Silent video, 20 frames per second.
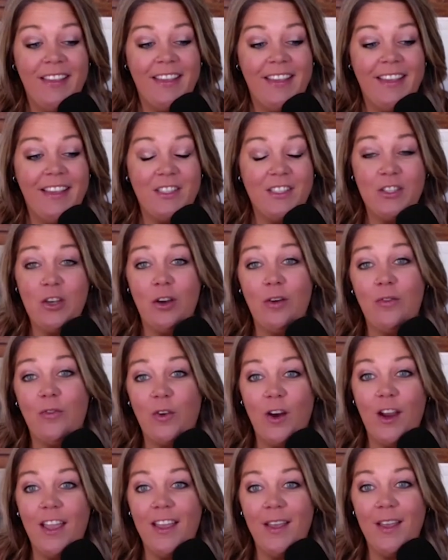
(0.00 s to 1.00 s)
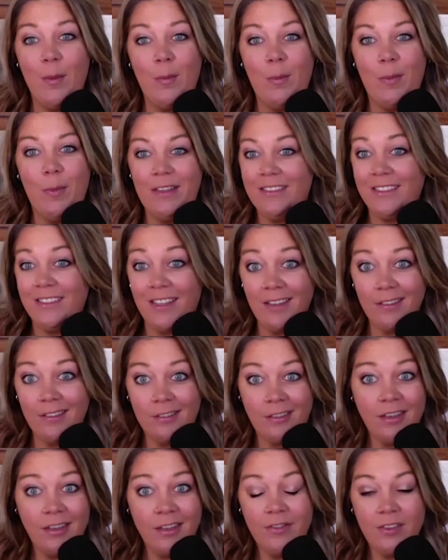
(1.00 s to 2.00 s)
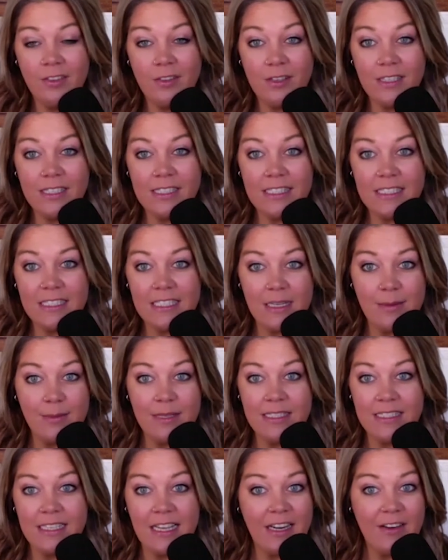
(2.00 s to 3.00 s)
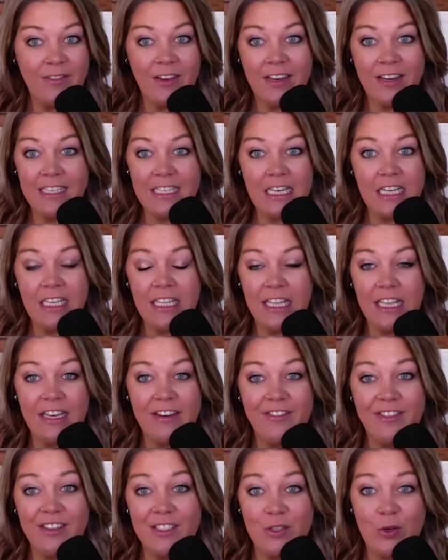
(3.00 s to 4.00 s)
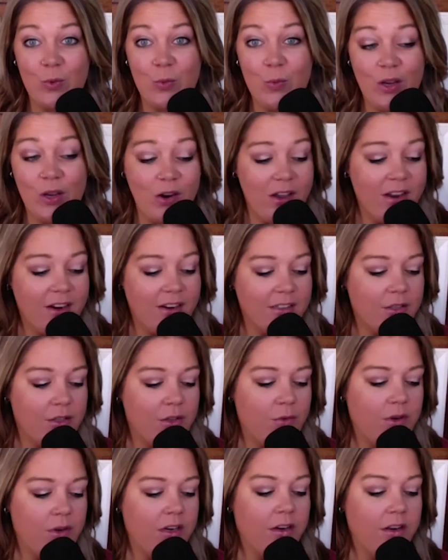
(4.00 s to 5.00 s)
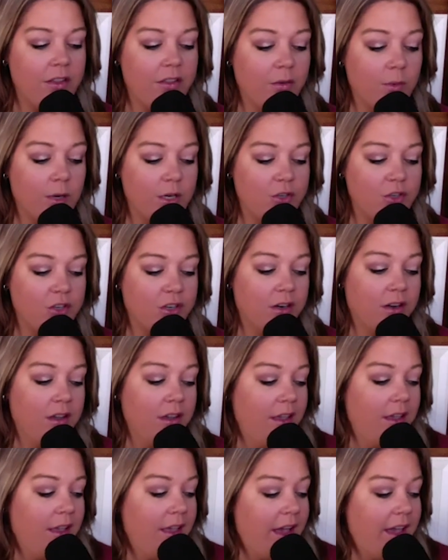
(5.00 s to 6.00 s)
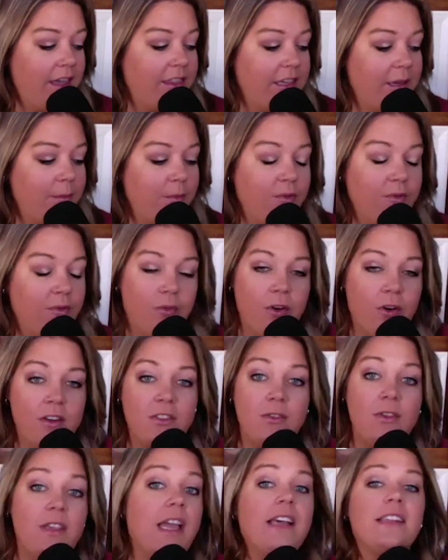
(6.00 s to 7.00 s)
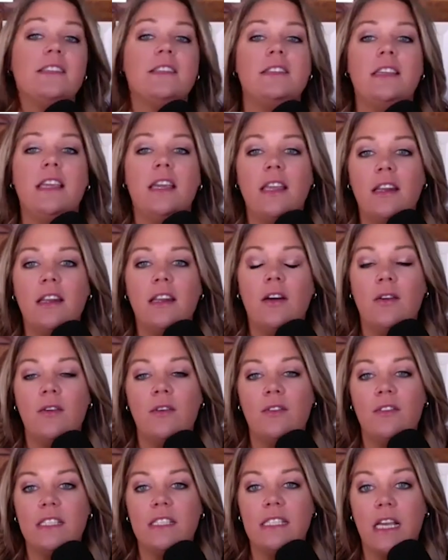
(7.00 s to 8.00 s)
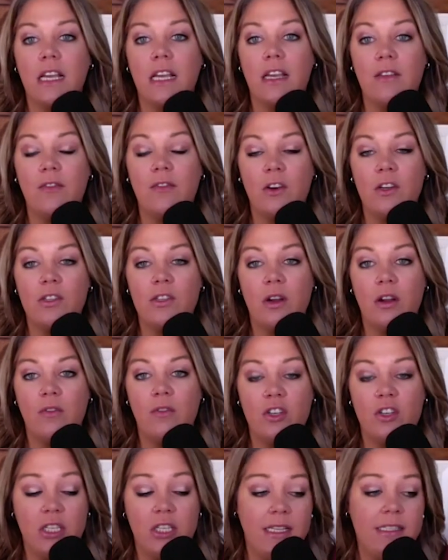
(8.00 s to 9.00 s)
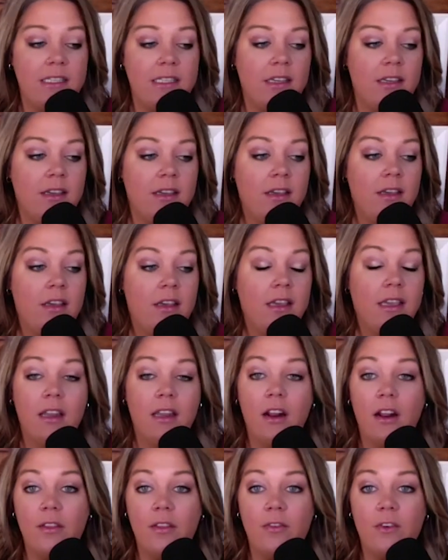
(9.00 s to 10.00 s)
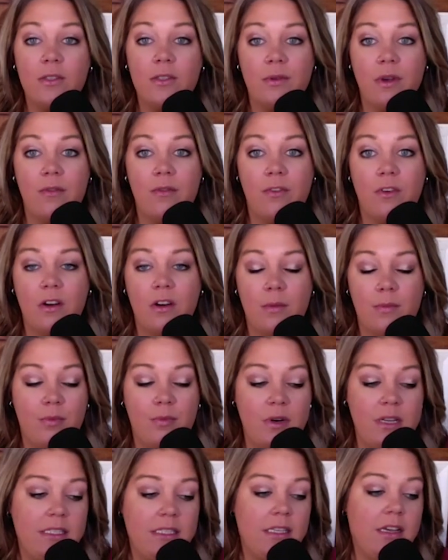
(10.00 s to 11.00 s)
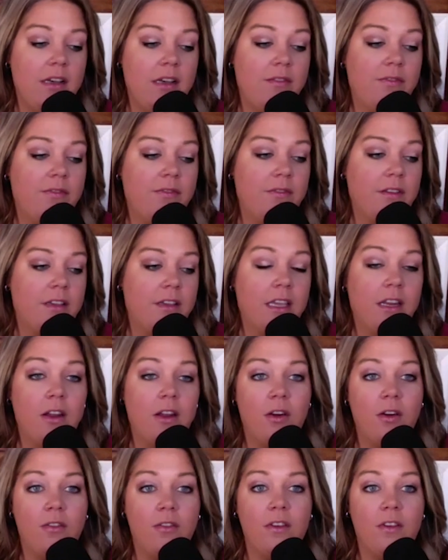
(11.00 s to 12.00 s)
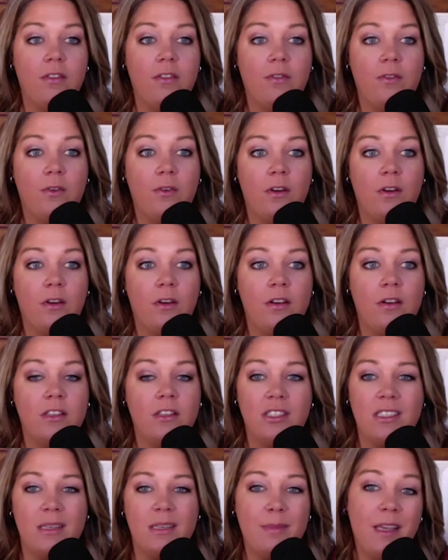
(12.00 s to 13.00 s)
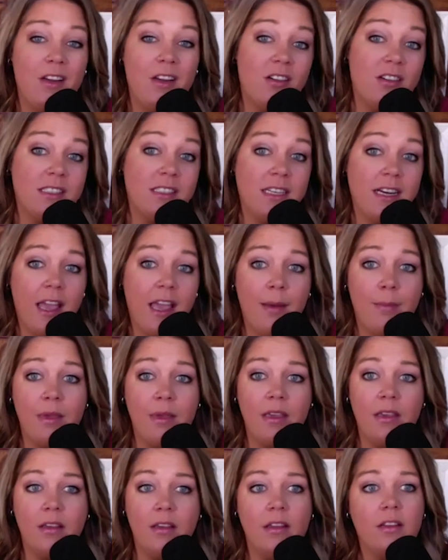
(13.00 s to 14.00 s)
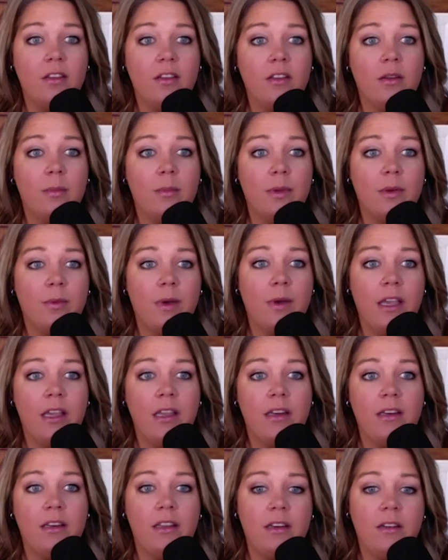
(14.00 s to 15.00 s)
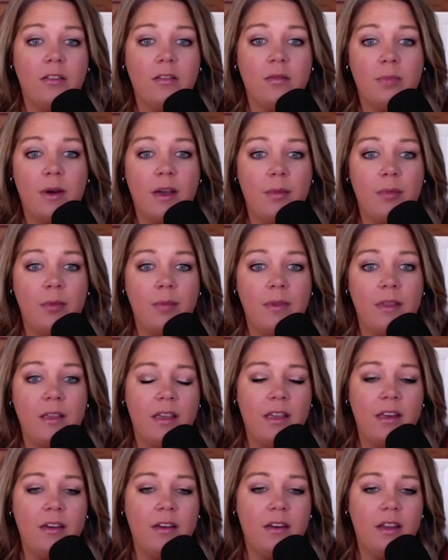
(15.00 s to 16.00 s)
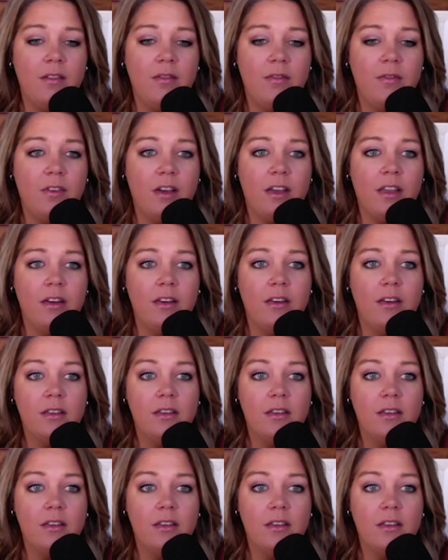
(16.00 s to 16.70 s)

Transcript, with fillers: is good for him, but he's not great for the rest of the team. He's kind of on the tail end of his career here. So you need another Russian, I think, moving forward. So, yes, get out of the sec- first round for Jessi, get out of the first round for Kaprizov, get out of it for just to make Kirsten happy a little bit, right? You know, probably. I and, need to smile.